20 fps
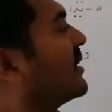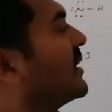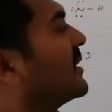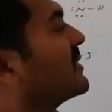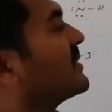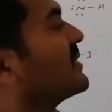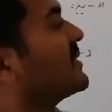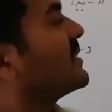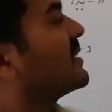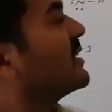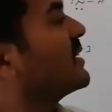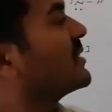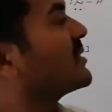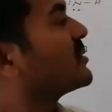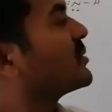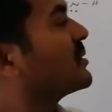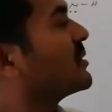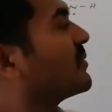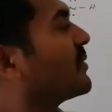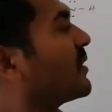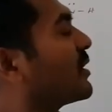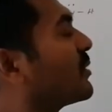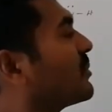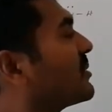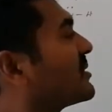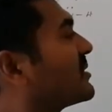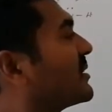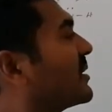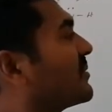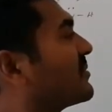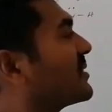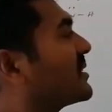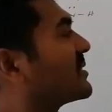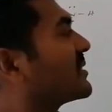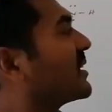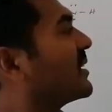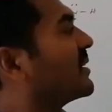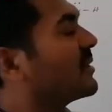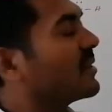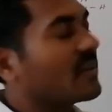hence it leads to the formation of
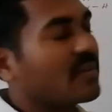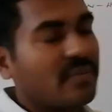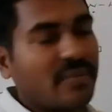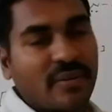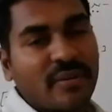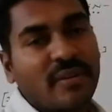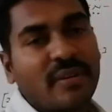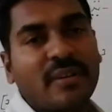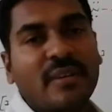such kind of